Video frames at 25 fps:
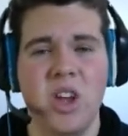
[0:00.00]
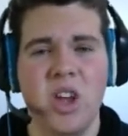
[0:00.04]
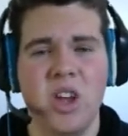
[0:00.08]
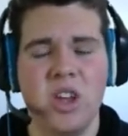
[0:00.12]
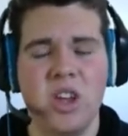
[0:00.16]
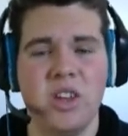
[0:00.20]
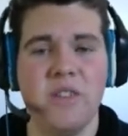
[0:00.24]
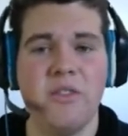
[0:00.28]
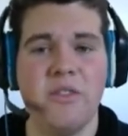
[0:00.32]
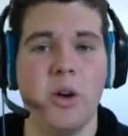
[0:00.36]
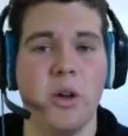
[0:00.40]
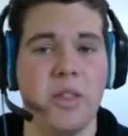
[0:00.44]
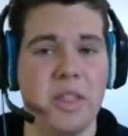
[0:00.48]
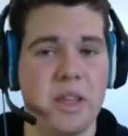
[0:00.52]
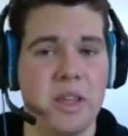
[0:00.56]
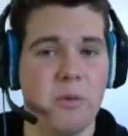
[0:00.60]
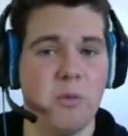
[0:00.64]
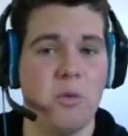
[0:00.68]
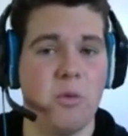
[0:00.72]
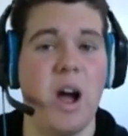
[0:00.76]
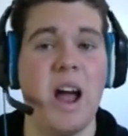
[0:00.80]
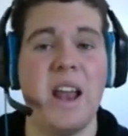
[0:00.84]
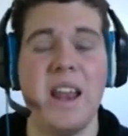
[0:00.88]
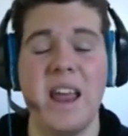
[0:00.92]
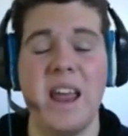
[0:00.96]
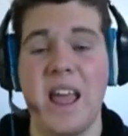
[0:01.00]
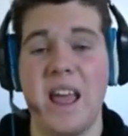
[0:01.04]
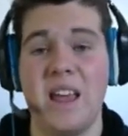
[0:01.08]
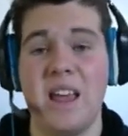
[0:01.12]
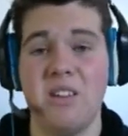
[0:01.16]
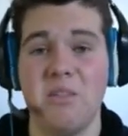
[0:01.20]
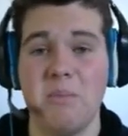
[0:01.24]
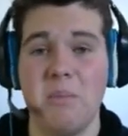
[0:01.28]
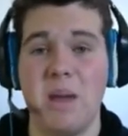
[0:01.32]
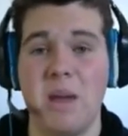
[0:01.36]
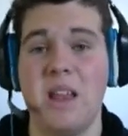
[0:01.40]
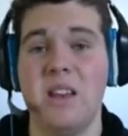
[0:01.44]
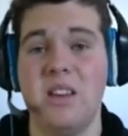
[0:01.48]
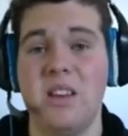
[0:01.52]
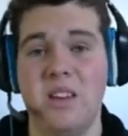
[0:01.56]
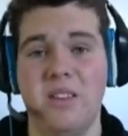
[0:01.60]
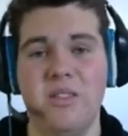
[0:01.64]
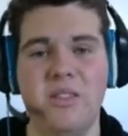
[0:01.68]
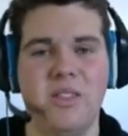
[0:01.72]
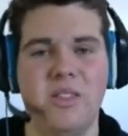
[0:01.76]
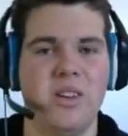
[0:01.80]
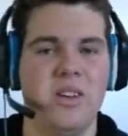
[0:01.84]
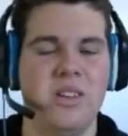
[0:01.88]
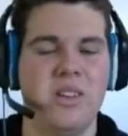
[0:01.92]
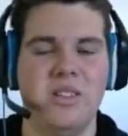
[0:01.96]
You've got their right-hand men. You've
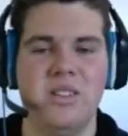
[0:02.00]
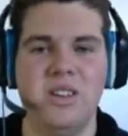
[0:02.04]
got,